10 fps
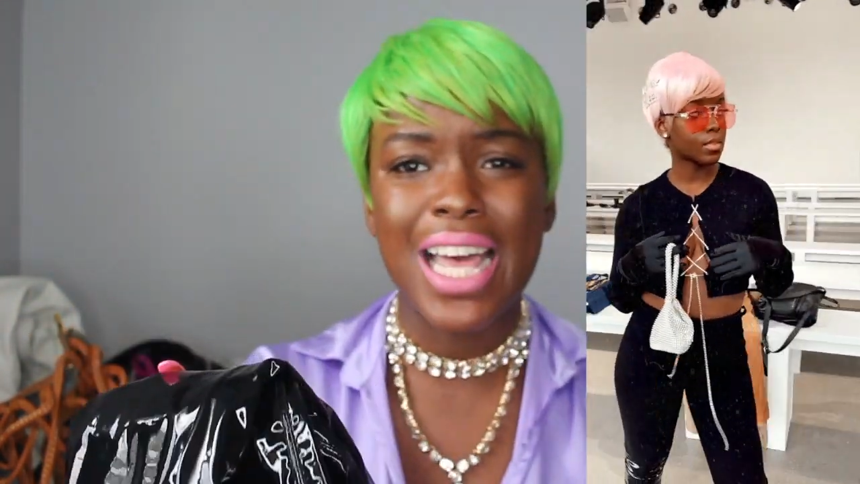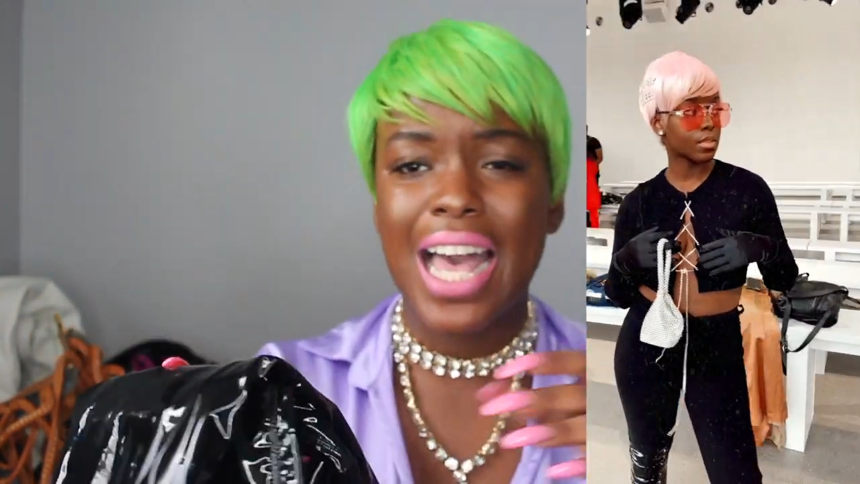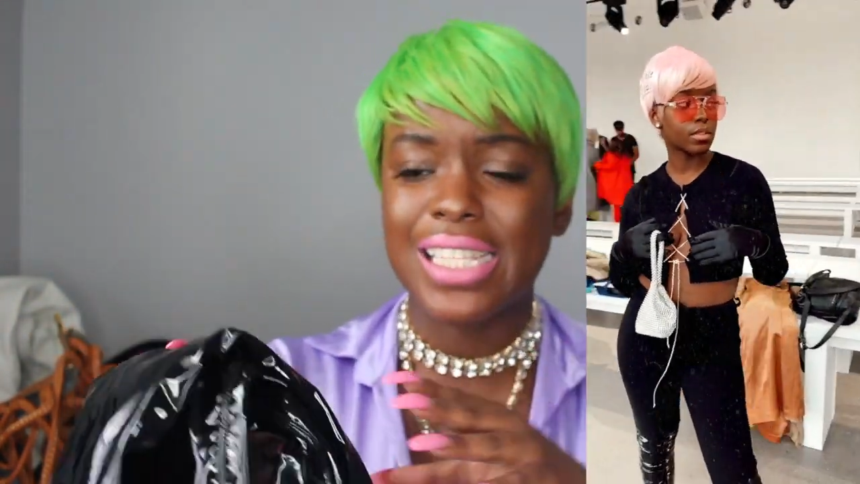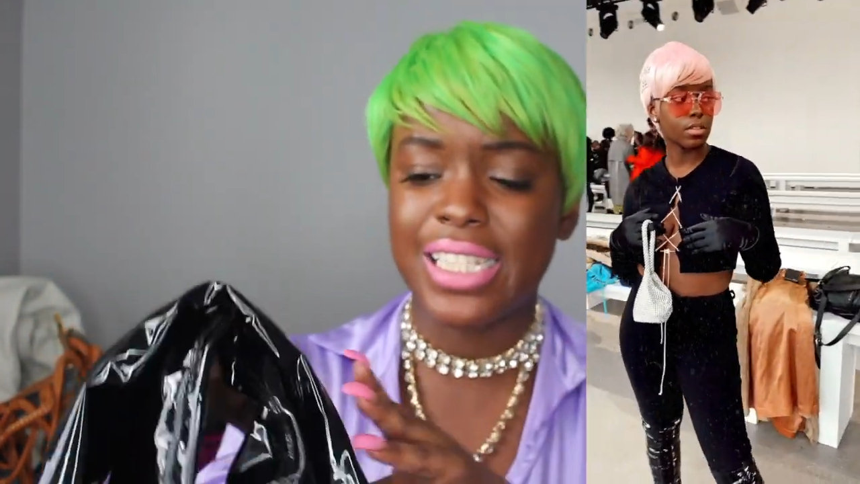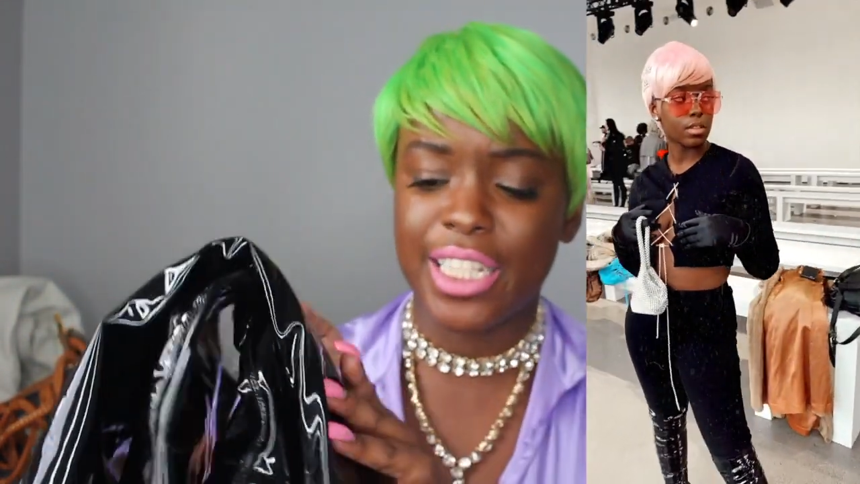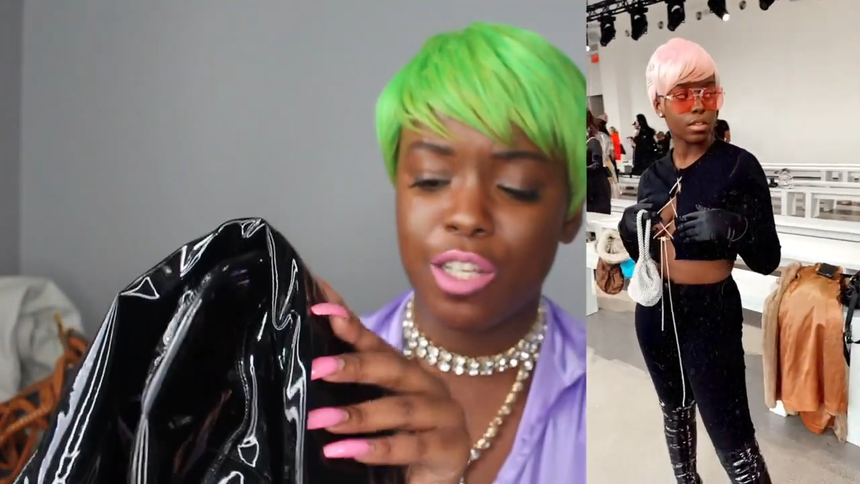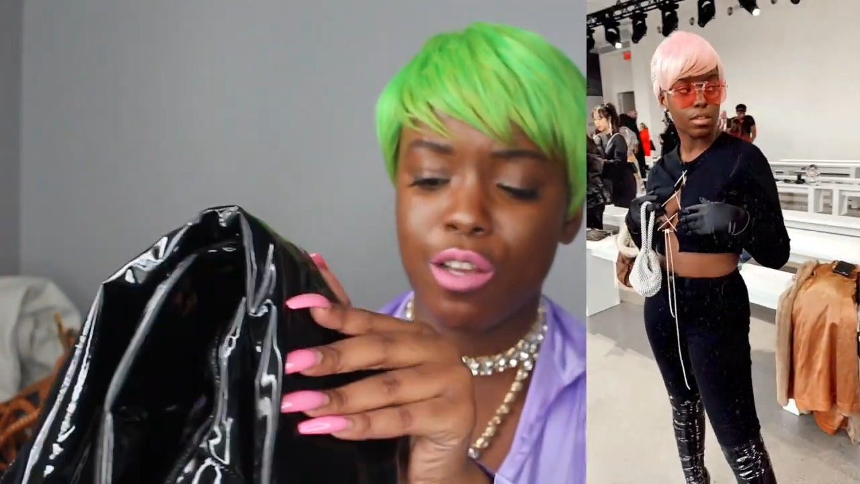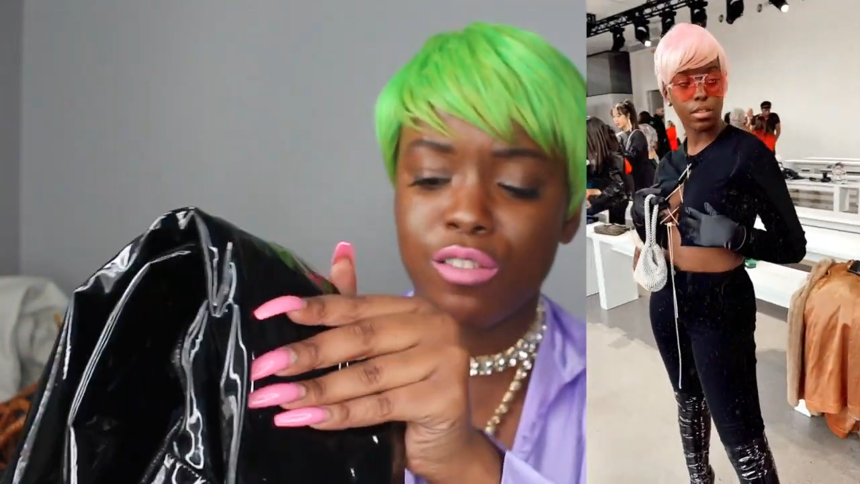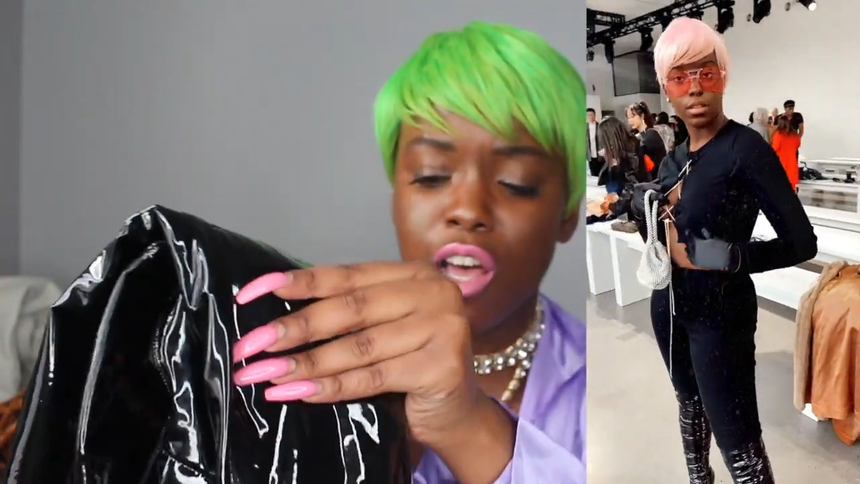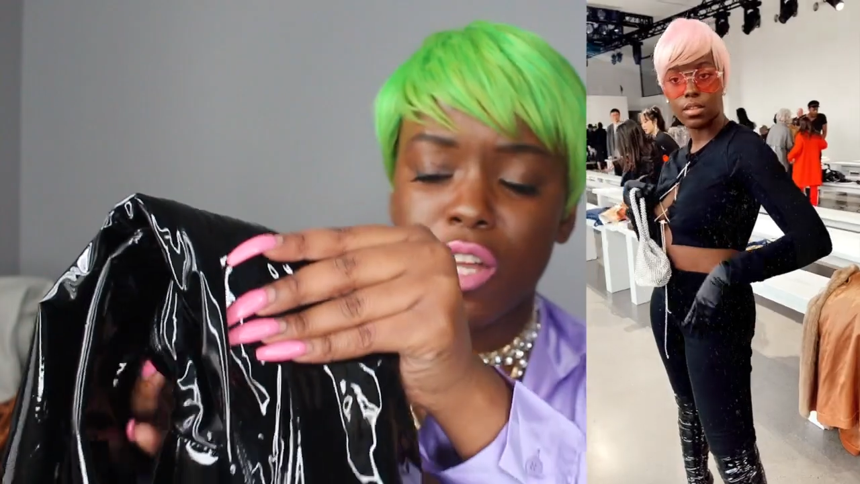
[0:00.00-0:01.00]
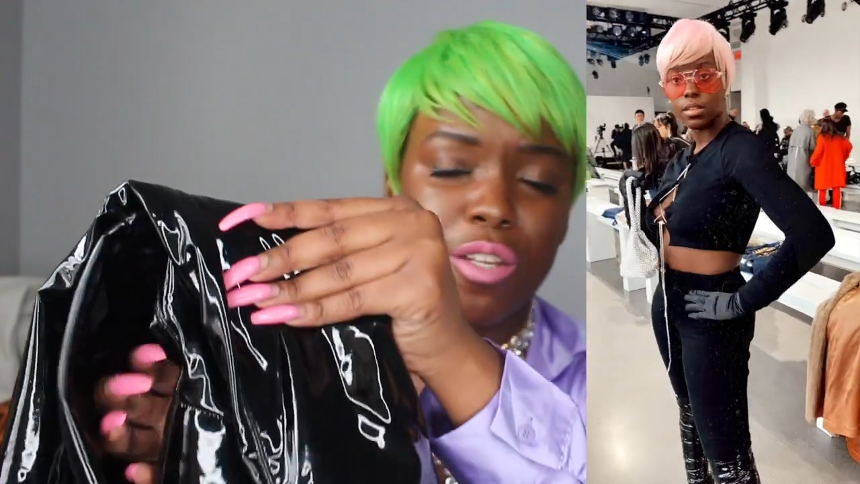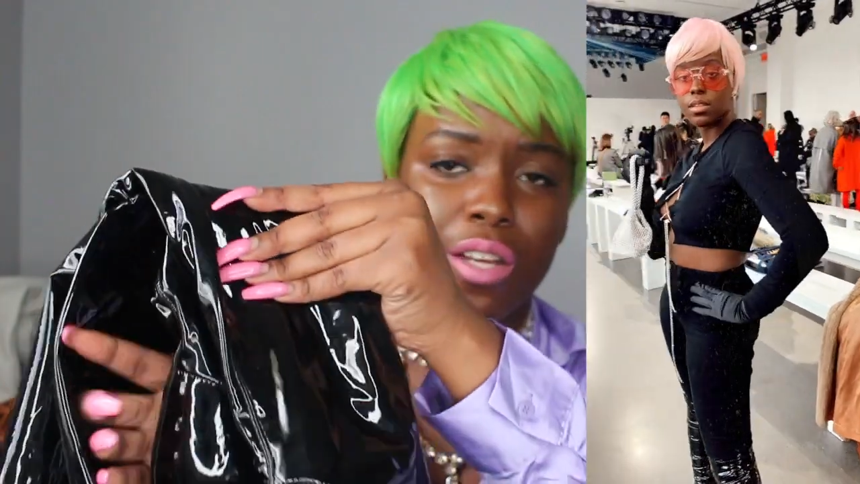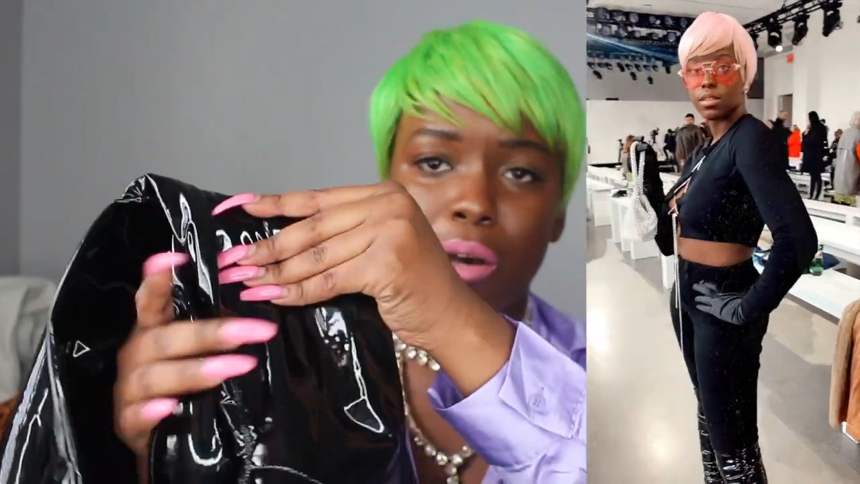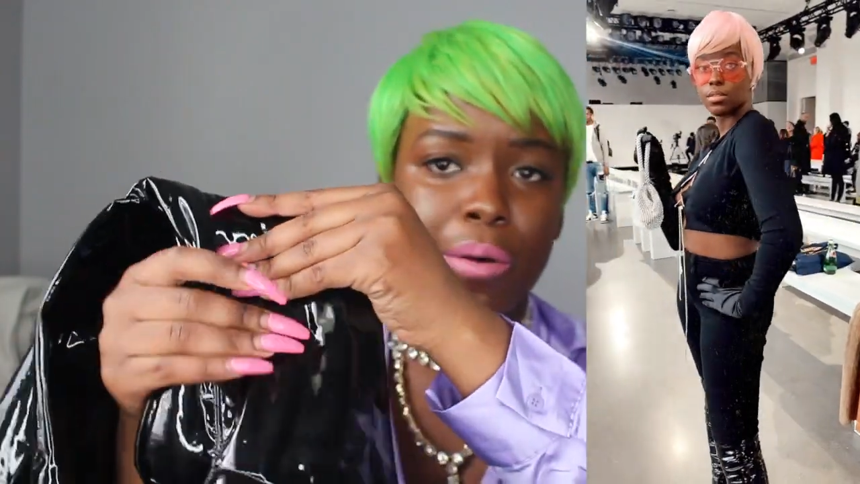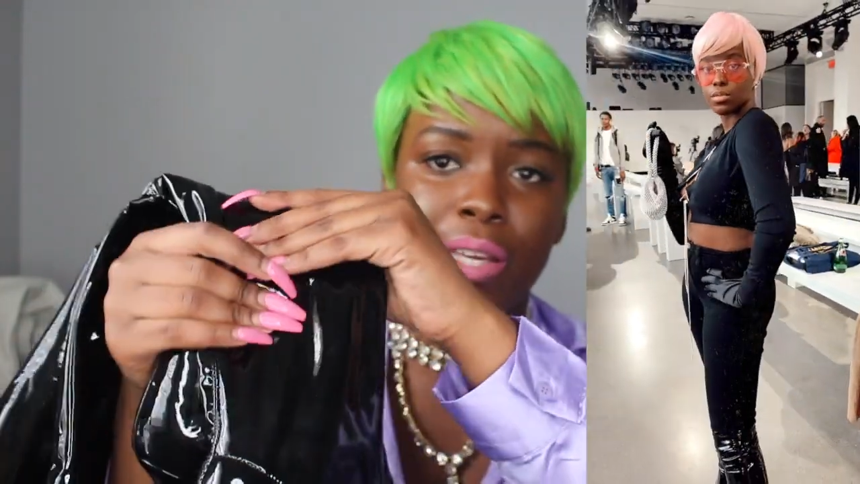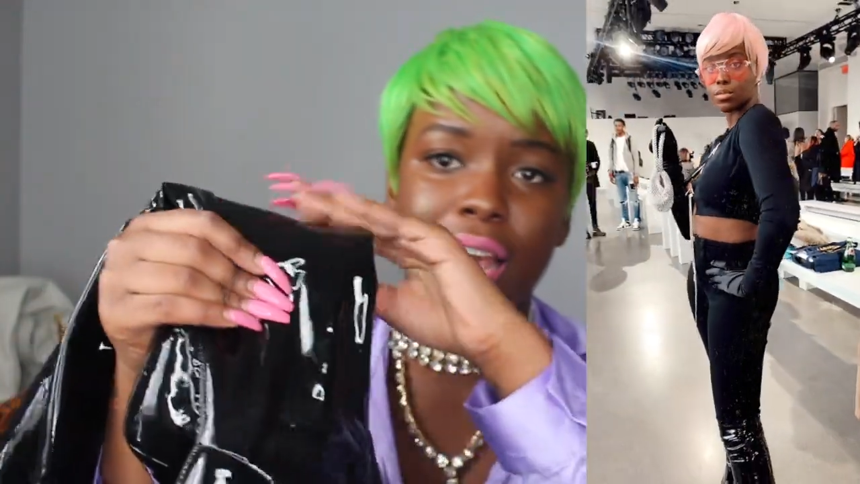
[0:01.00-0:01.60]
has deals on, you know,